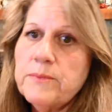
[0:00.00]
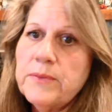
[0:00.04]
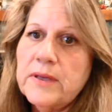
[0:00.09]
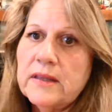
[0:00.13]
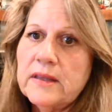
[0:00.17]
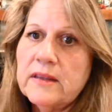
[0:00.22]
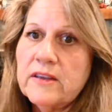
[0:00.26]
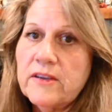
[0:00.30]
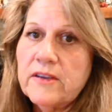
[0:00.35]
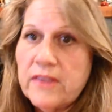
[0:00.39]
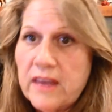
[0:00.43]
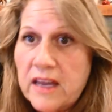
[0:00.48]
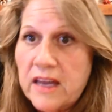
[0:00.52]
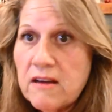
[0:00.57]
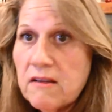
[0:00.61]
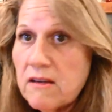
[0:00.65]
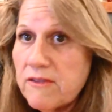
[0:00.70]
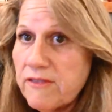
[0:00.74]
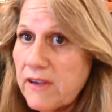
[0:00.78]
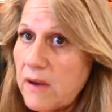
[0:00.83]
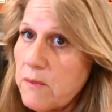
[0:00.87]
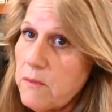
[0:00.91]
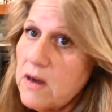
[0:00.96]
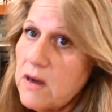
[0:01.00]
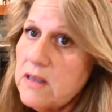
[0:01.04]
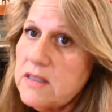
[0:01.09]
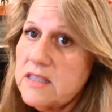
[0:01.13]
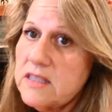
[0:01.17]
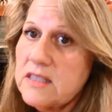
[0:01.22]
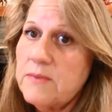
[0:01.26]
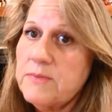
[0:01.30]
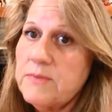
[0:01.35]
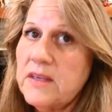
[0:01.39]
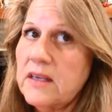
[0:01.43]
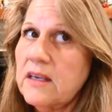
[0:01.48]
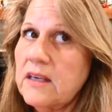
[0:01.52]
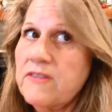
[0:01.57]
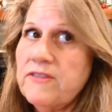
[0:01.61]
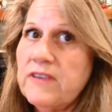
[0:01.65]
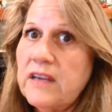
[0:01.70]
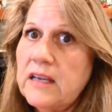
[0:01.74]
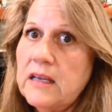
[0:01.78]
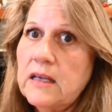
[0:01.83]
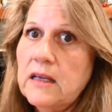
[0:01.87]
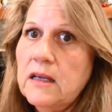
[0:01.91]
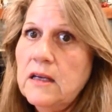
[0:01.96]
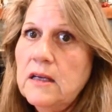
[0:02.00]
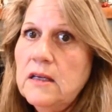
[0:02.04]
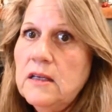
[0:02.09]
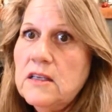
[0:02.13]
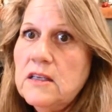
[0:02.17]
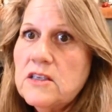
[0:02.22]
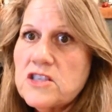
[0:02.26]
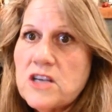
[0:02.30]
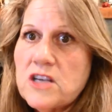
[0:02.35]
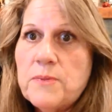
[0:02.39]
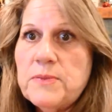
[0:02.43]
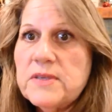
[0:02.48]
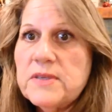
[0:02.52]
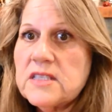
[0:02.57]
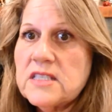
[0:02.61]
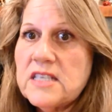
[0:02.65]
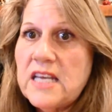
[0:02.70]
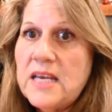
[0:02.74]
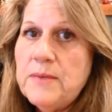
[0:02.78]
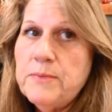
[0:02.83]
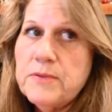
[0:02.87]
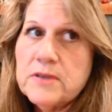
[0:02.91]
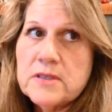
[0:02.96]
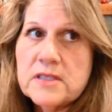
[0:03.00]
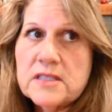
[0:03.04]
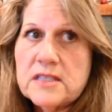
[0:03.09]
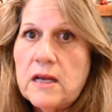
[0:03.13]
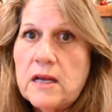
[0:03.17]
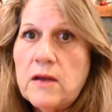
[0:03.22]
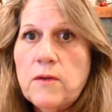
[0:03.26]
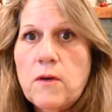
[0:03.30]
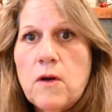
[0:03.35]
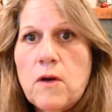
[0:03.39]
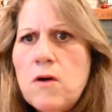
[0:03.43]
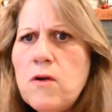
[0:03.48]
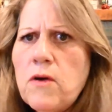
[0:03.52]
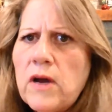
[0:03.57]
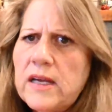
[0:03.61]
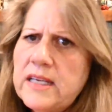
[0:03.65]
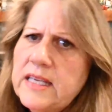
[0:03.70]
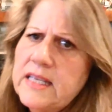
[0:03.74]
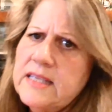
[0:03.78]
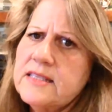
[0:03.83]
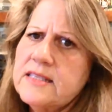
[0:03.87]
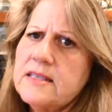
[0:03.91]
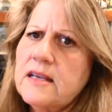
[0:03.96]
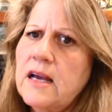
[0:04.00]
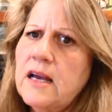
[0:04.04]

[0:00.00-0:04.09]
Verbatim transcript: But they're there if I want something. If I shop at Staples, I, oh, I need.